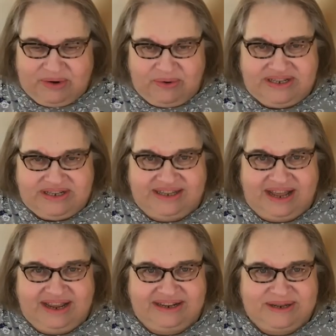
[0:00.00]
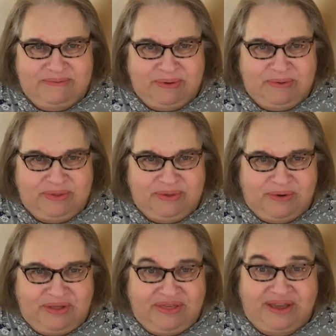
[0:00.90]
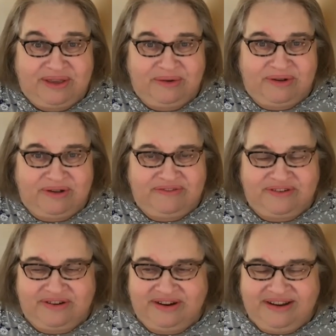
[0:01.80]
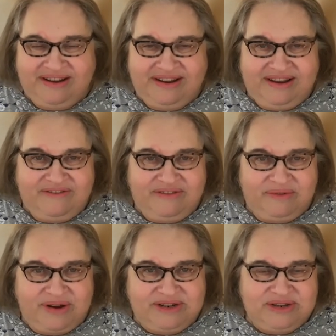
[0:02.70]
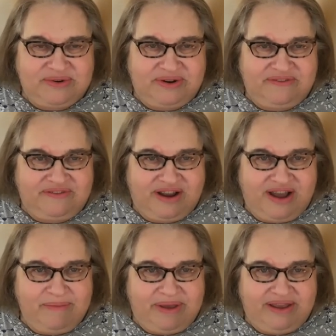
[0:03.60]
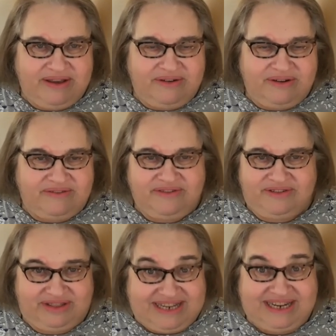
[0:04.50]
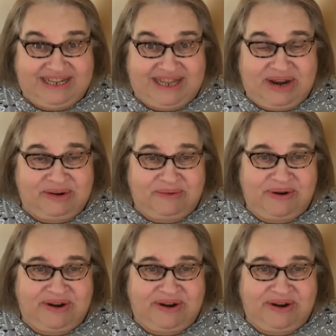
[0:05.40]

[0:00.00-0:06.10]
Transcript: a great delight to be with you all. Thank you all for for registering, for coming, or for listening later,